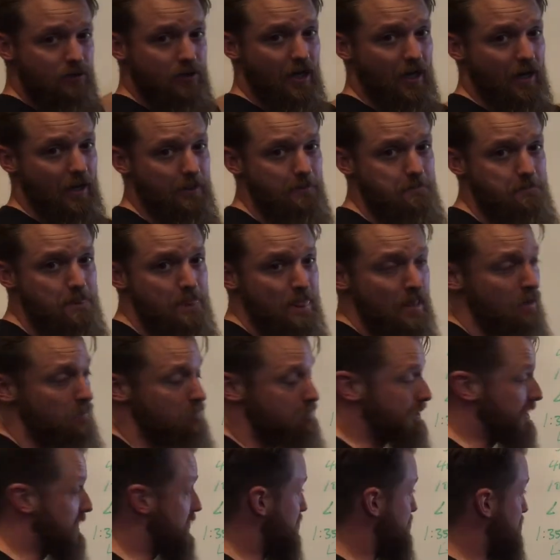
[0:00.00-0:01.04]
okay?
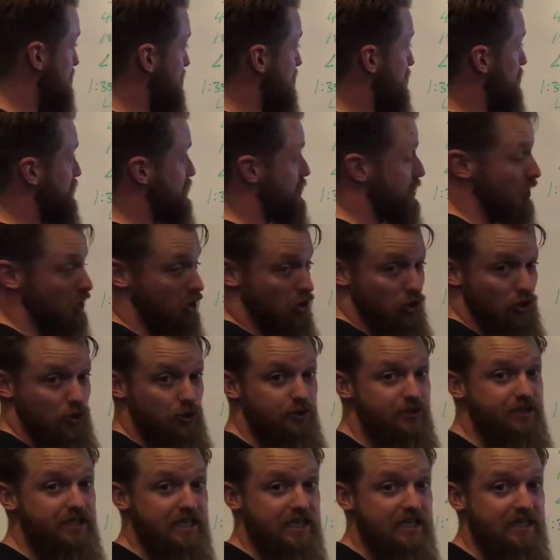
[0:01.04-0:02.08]
Because it's going to
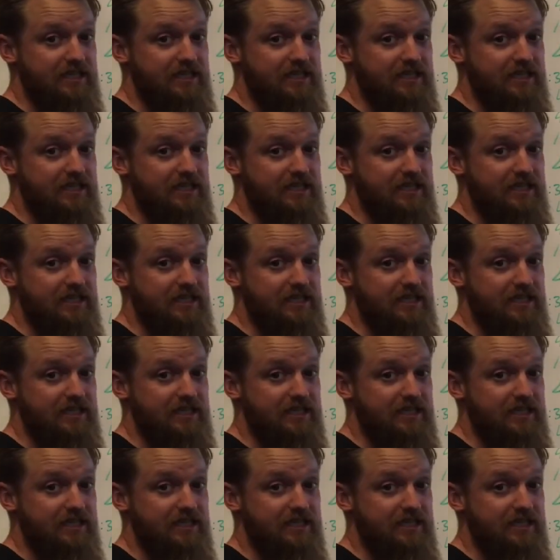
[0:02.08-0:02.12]
lose the